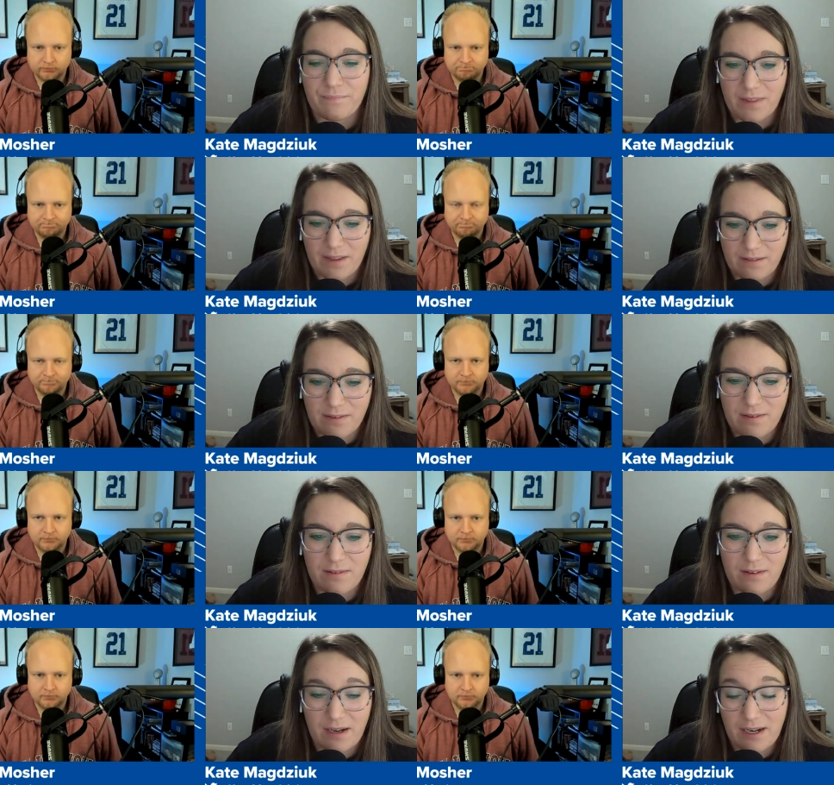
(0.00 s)
Speaker 1: That's
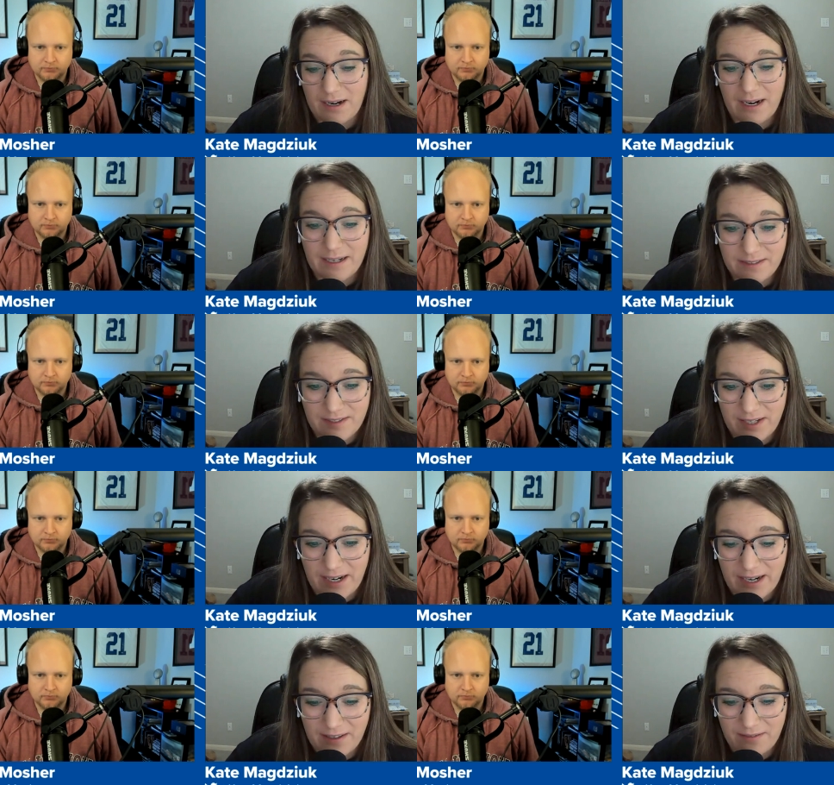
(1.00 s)
I, I see.
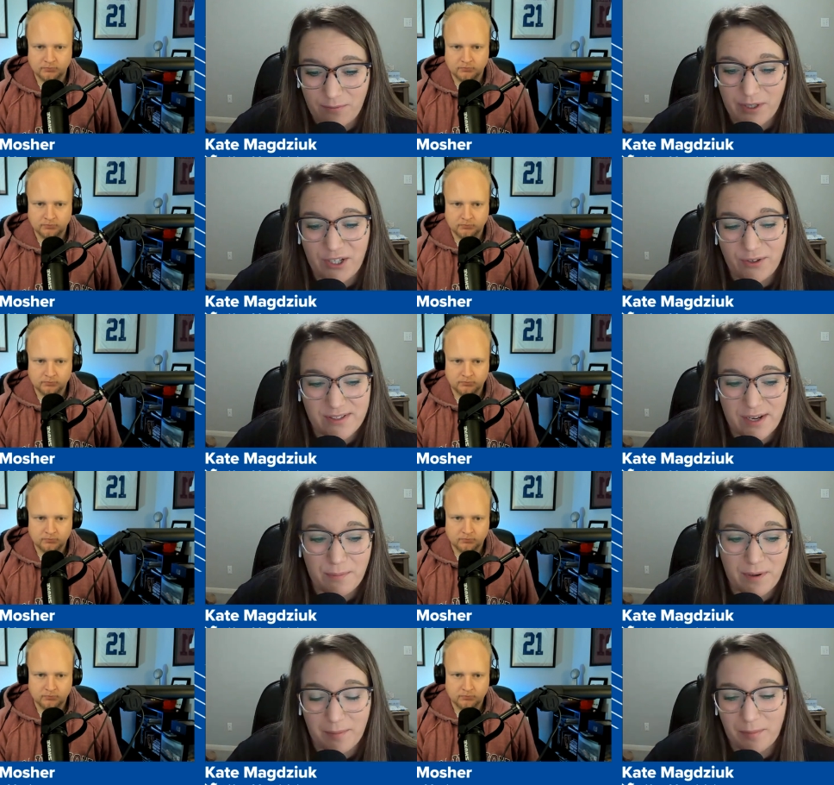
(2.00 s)
I when you say
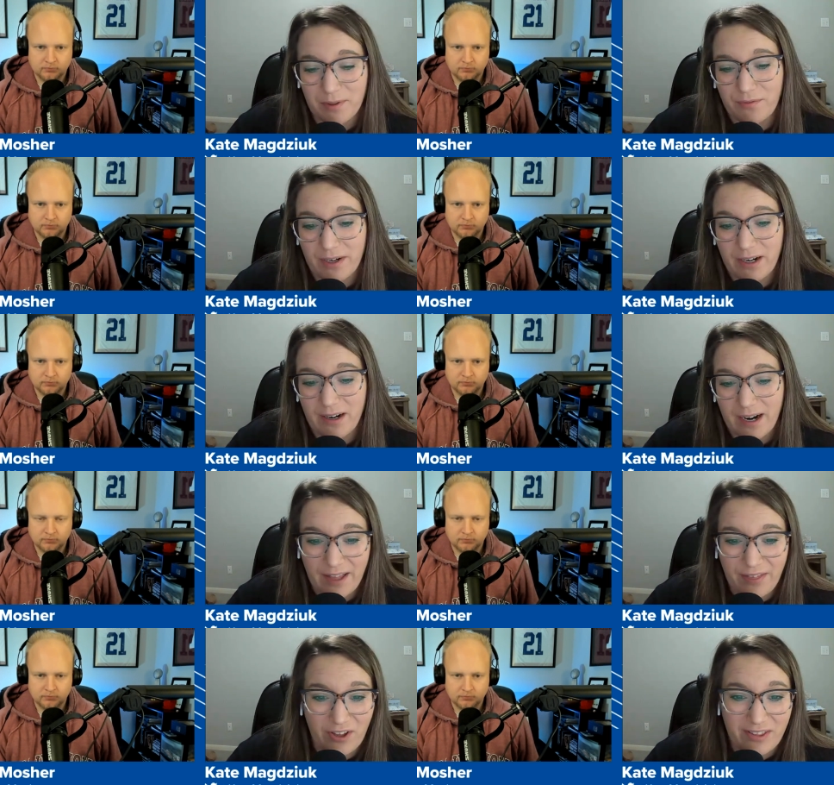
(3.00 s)
probably fair,
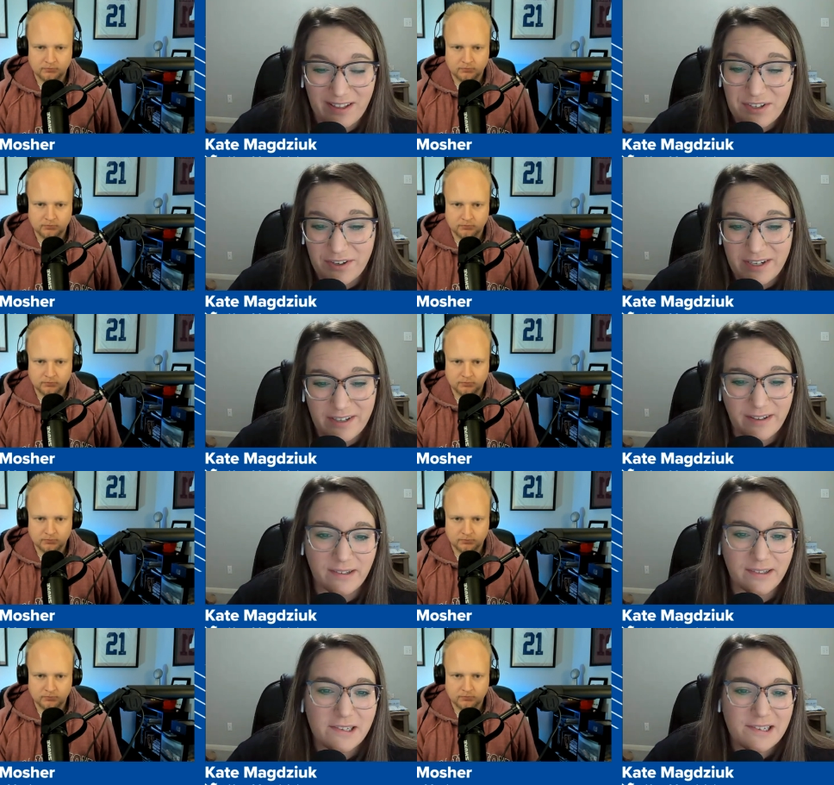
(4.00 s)
I think that's a great
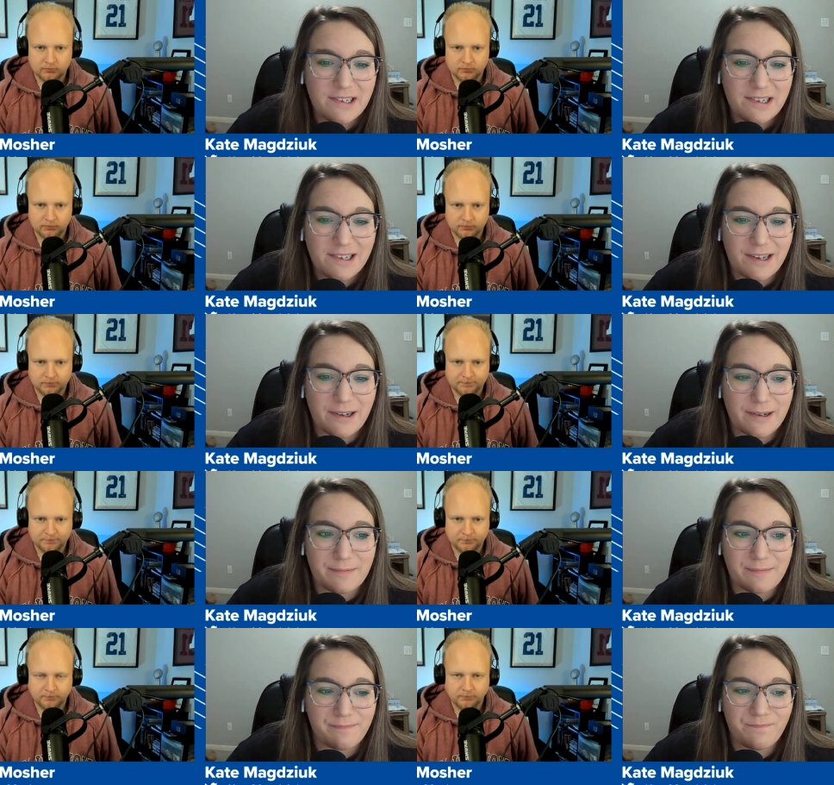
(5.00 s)
deal.
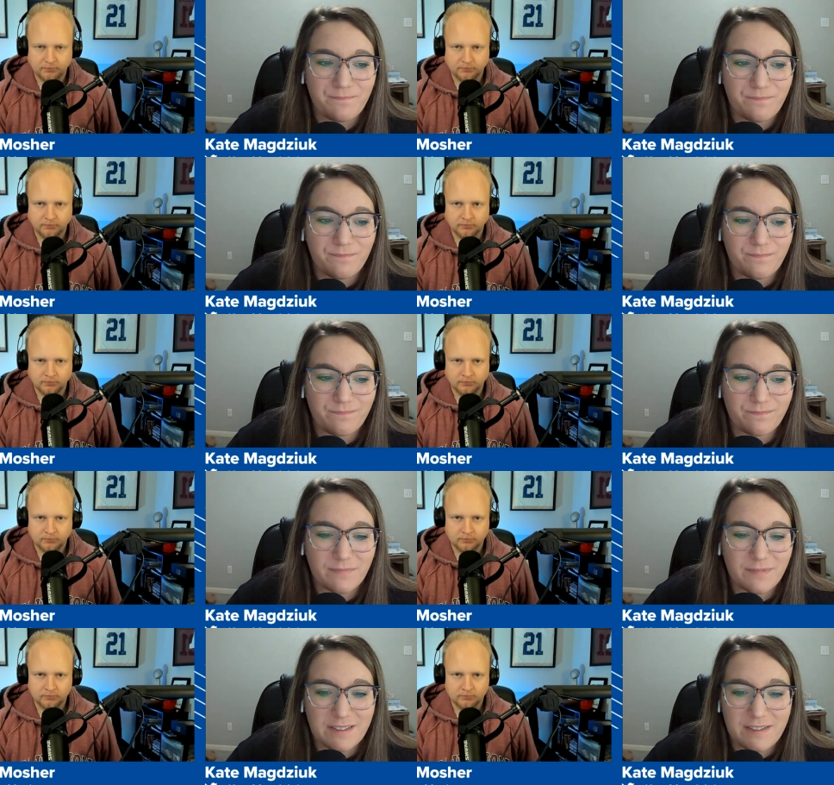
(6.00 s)
Um,
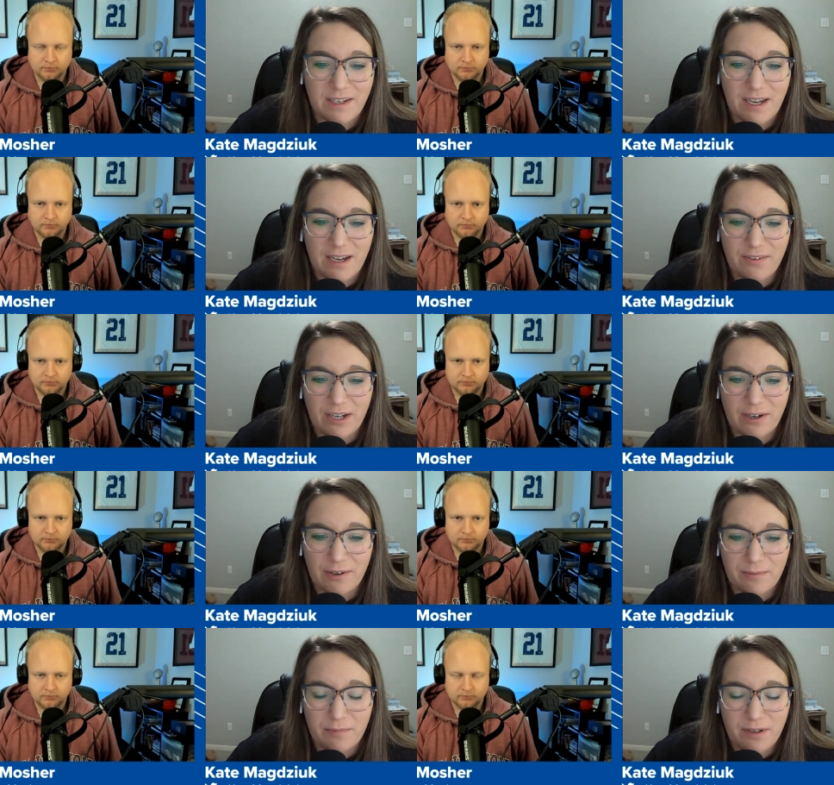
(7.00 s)
let's see, Evan
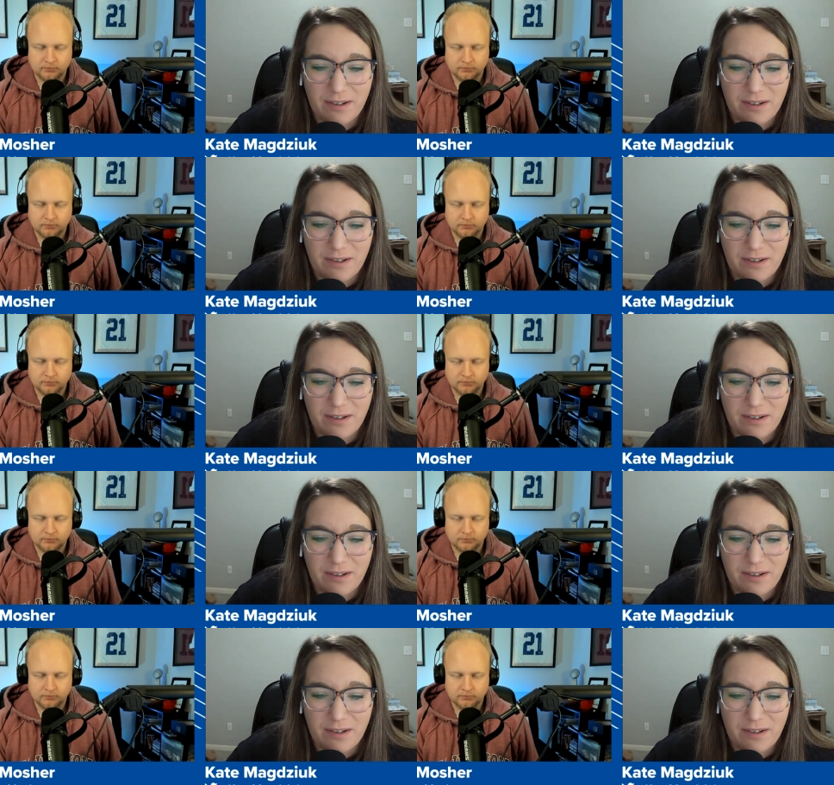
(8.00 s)
Engram